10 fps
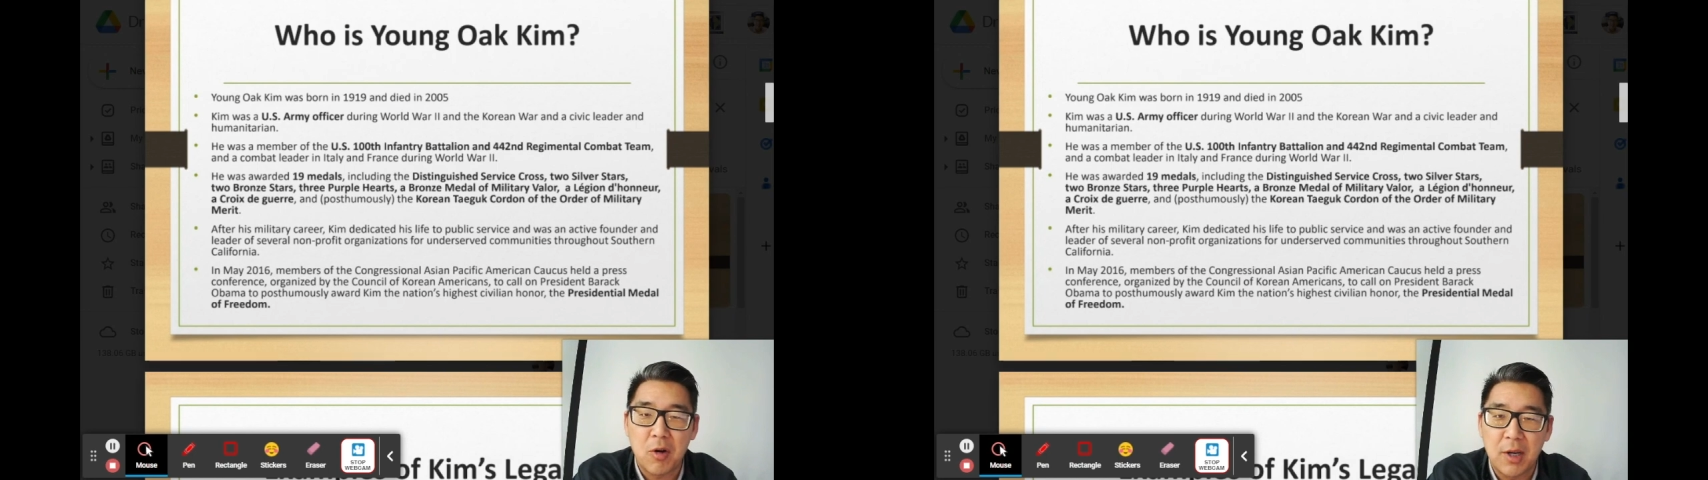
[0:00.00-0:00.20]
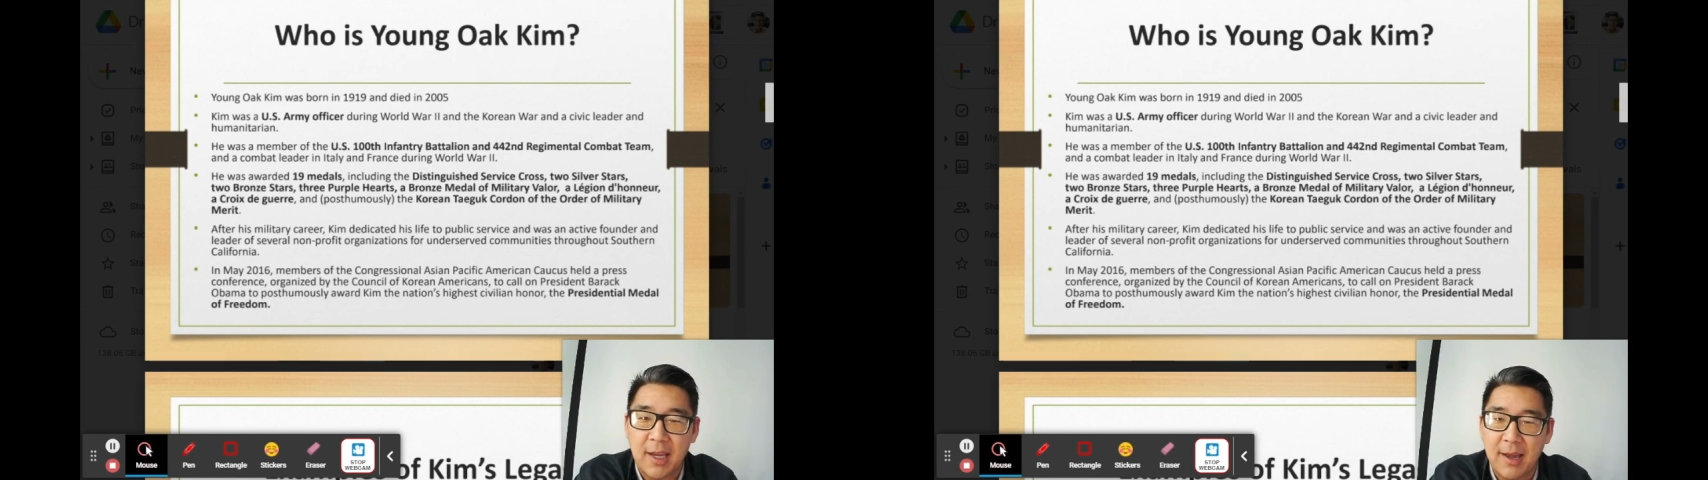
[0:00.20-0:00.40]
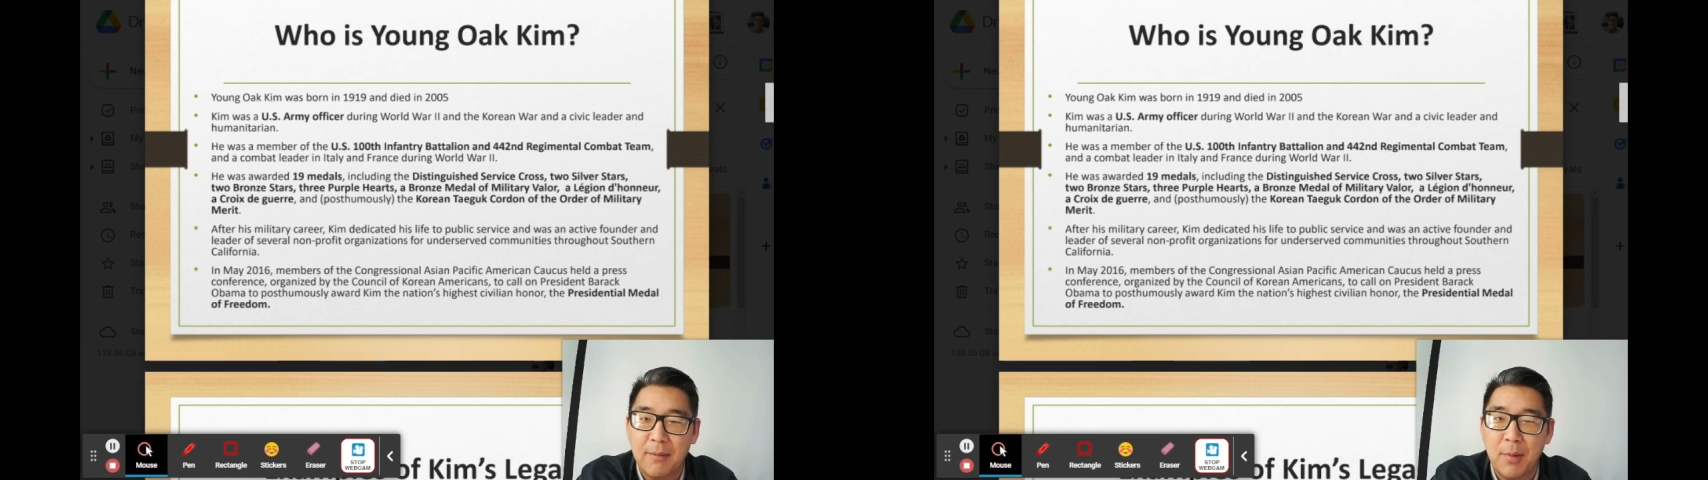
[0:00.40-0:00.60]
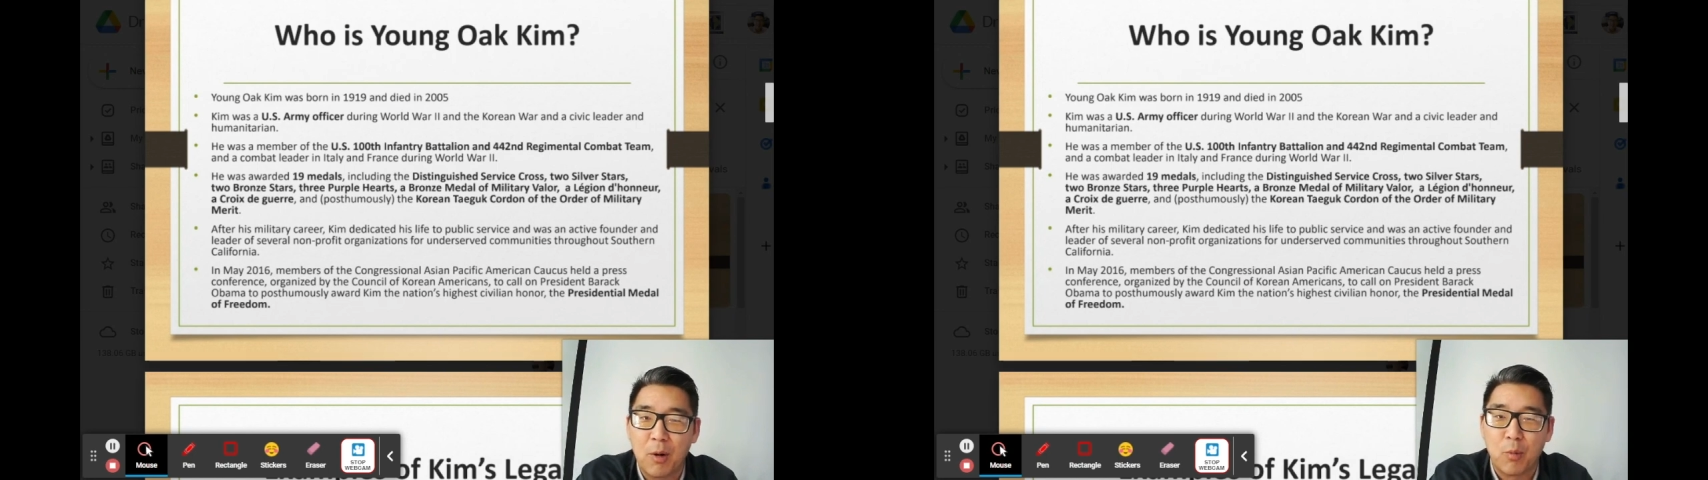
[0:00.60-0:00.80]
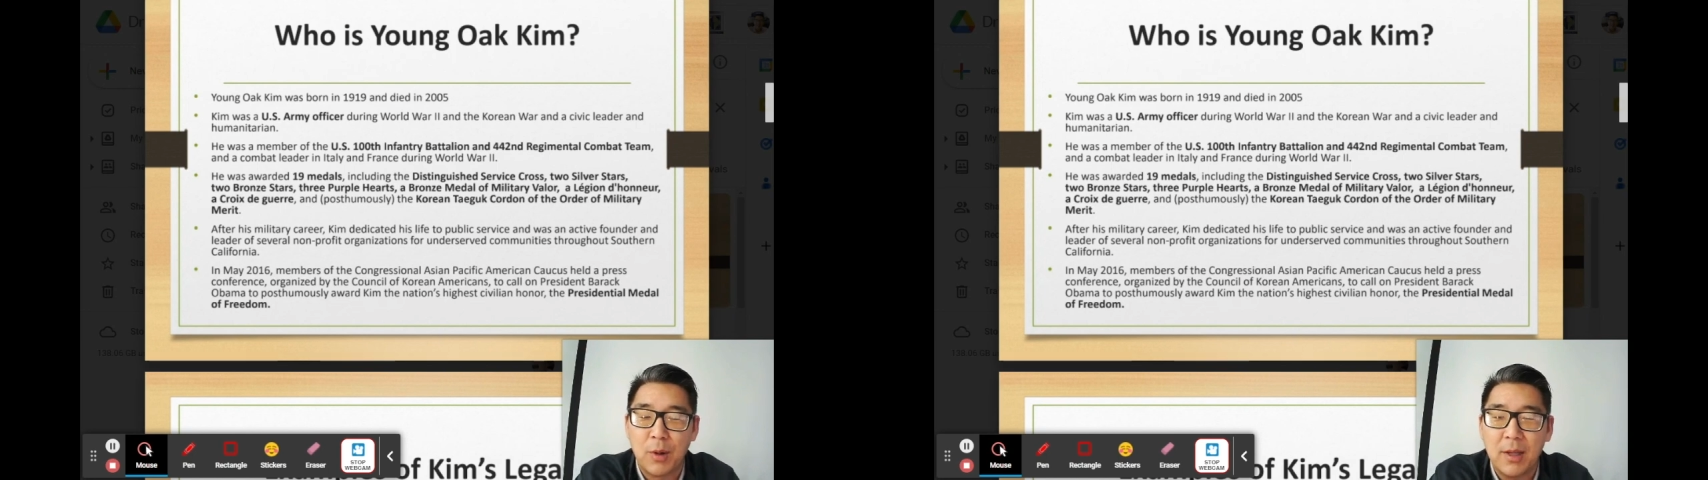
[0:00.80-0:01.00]
Oak Kim
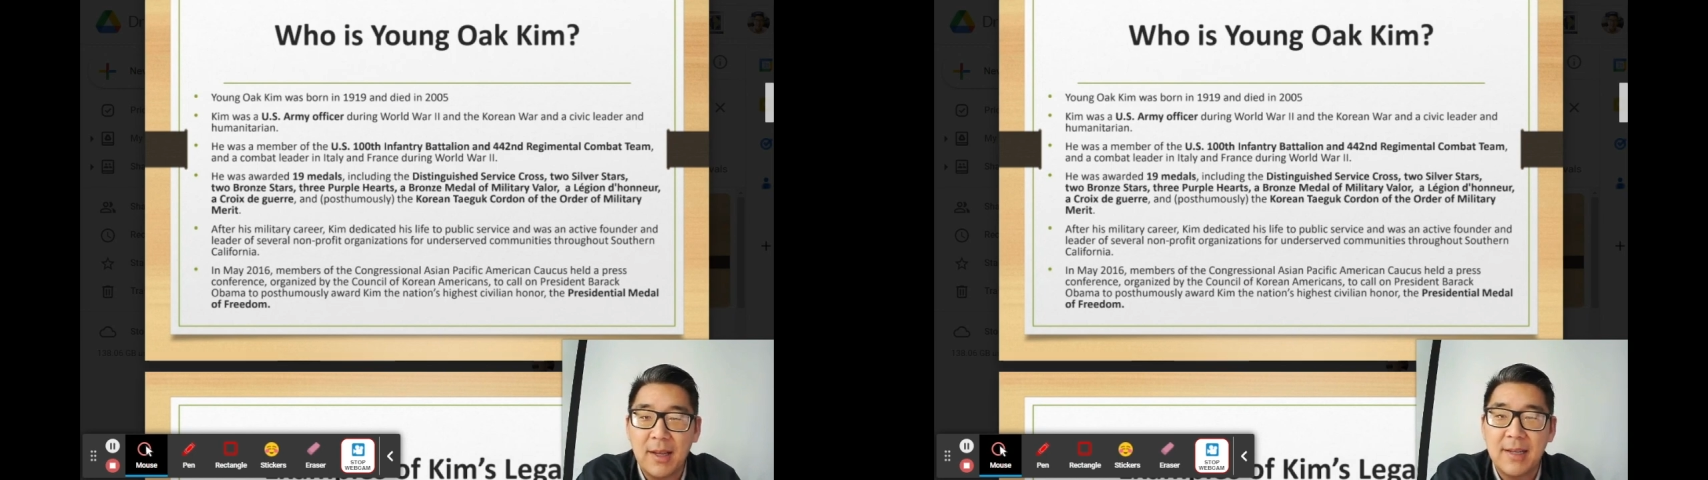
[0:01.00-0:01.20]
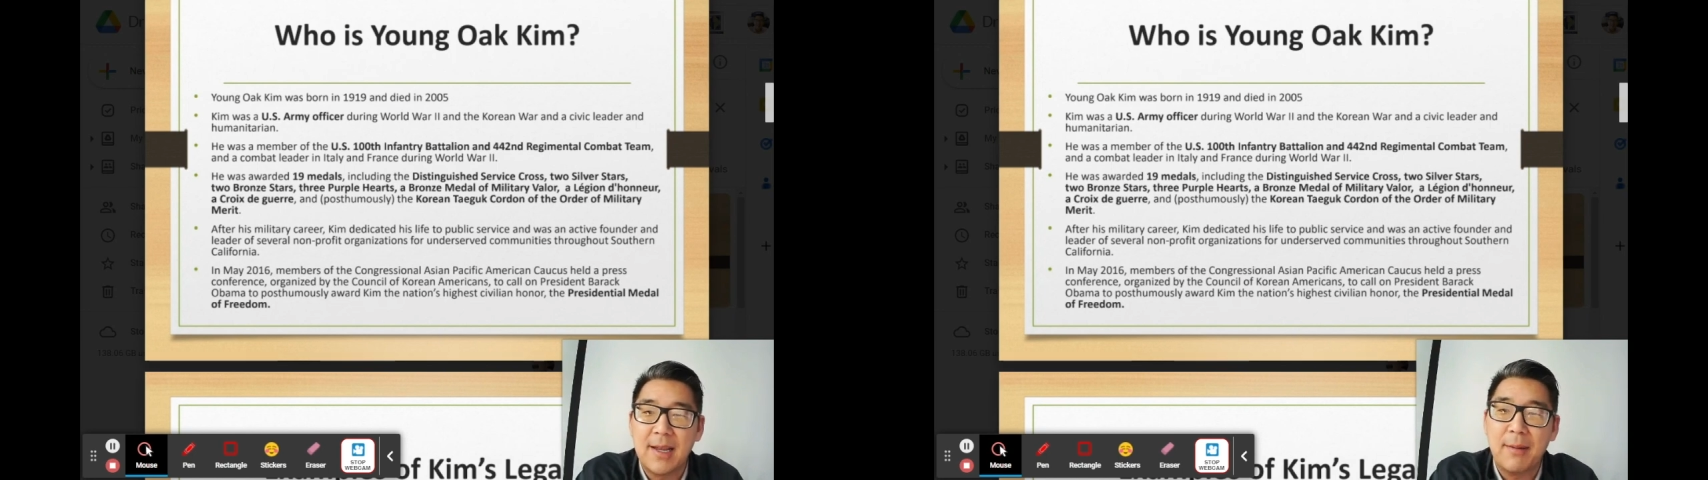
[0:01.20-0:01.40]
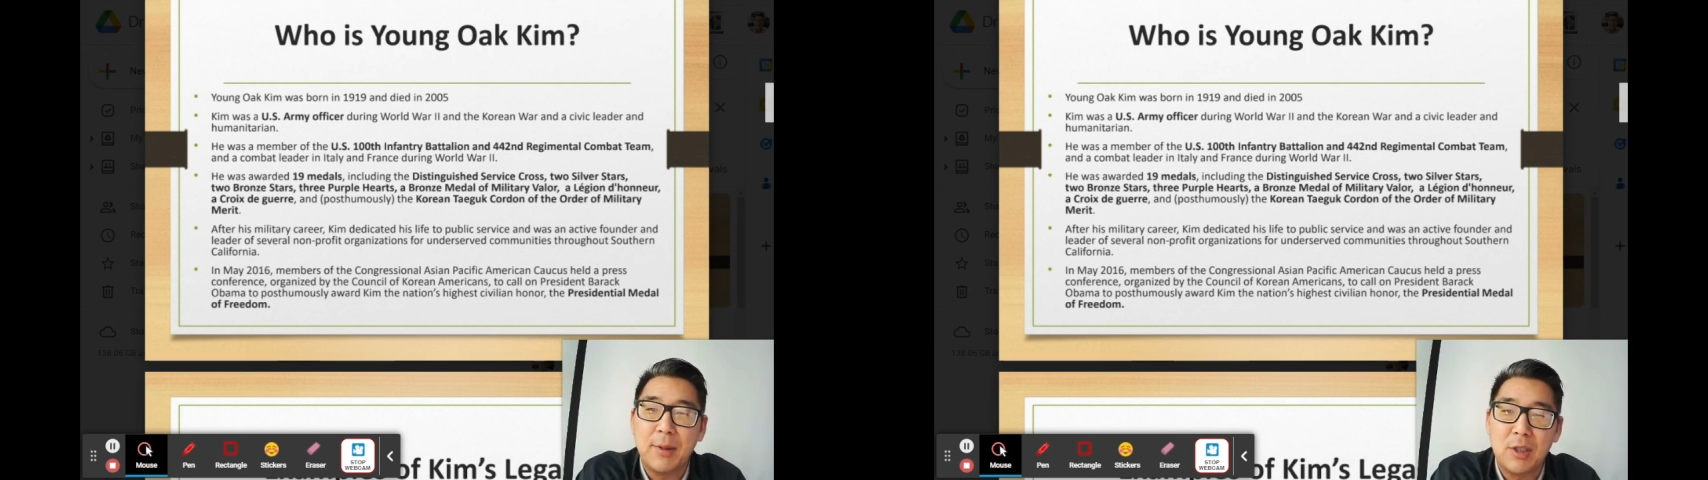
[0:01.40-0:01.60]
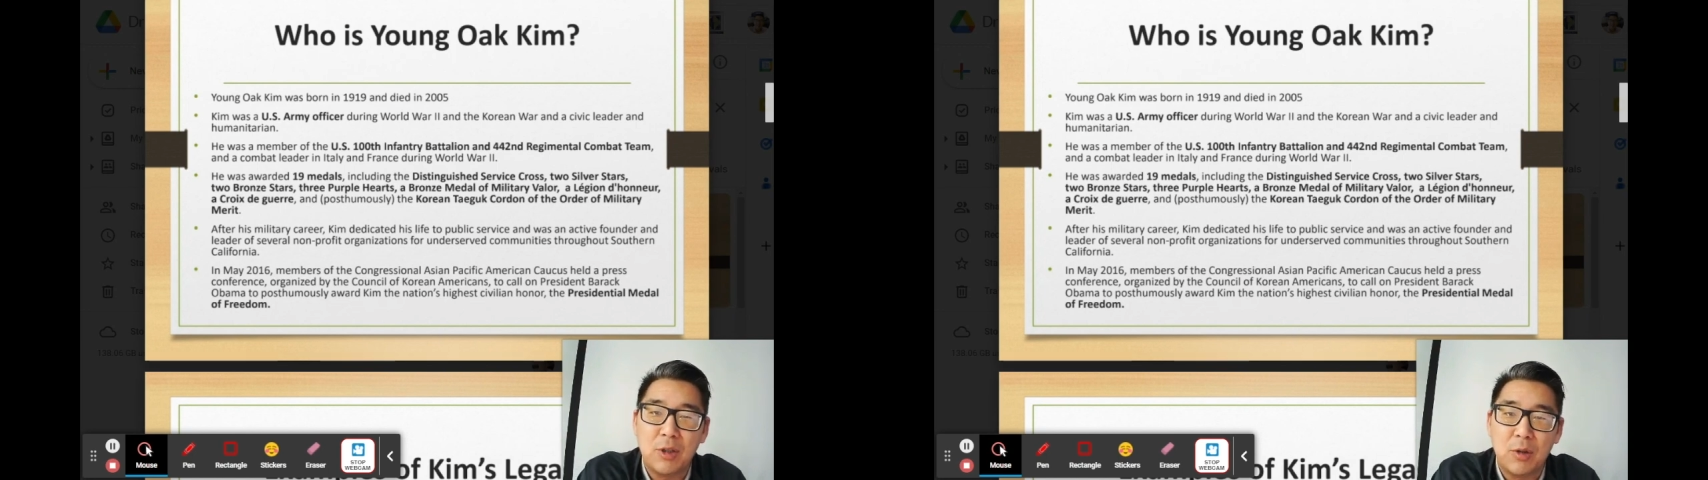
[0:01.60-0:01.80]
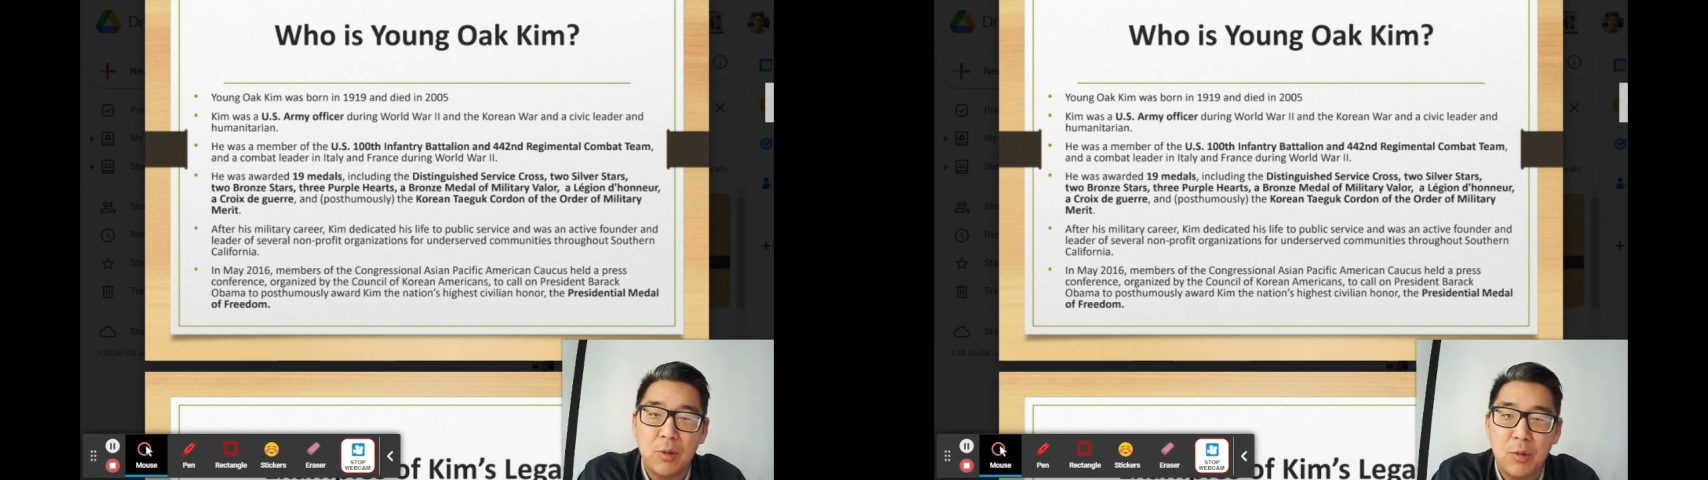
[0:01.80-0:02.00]
really is able
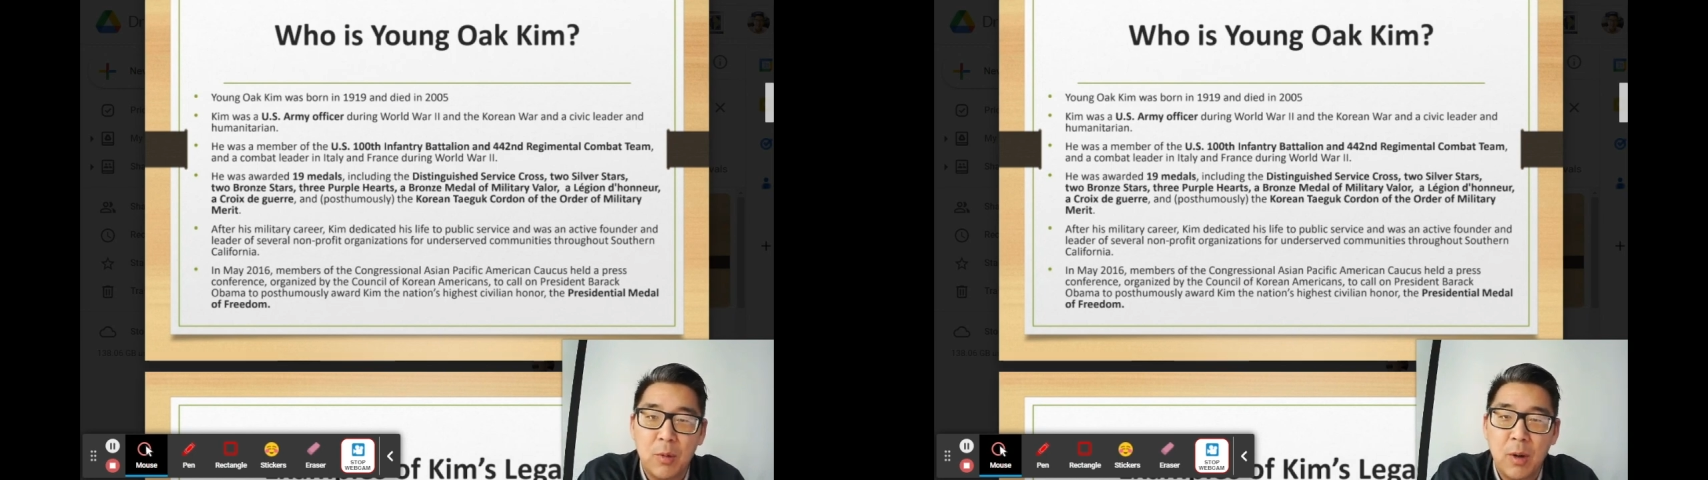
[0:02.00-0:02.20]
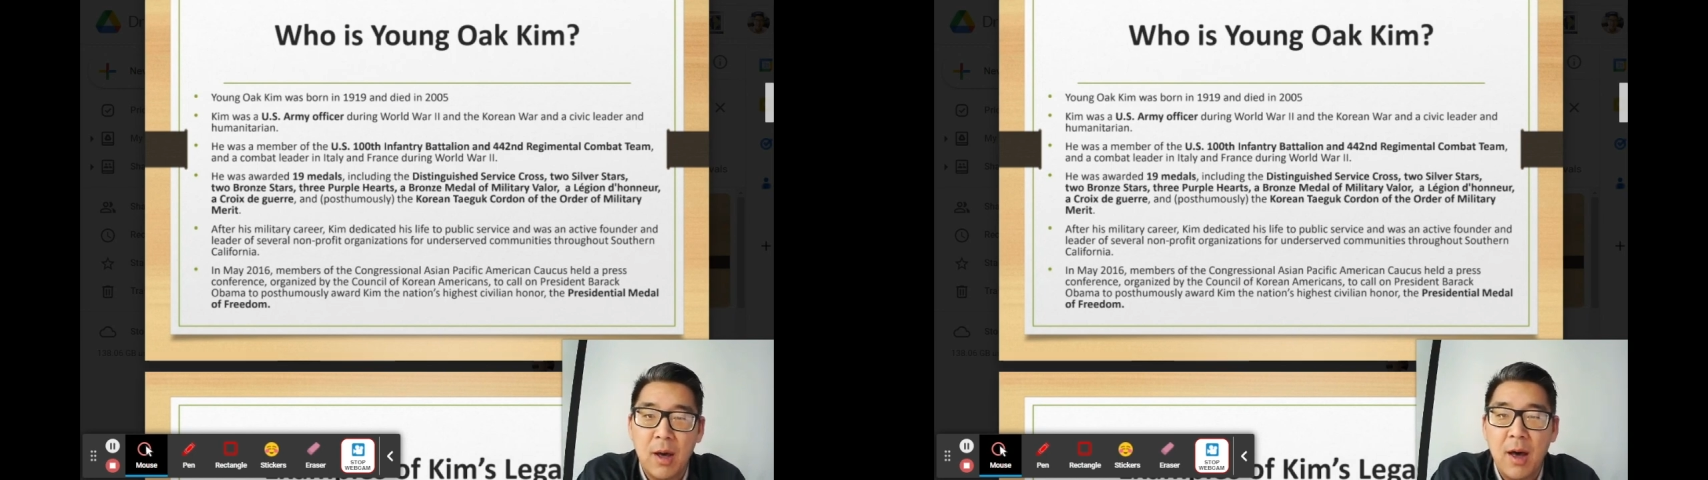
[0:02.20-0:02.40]
to